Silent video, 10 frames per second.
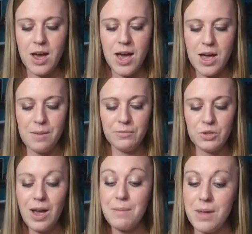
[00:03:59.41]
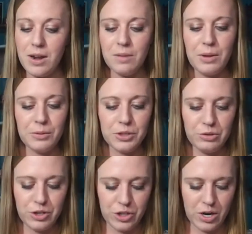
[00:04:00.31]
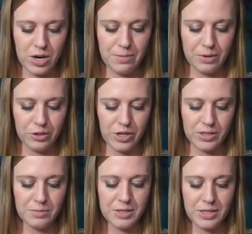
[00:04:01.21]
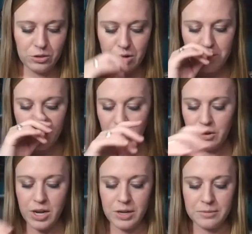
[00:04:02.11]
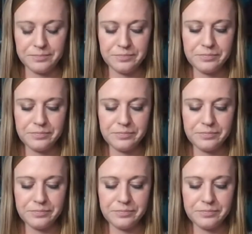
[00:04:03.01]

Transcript: So may not be able to screen share. I apologize. Let me see. Screen mirroring.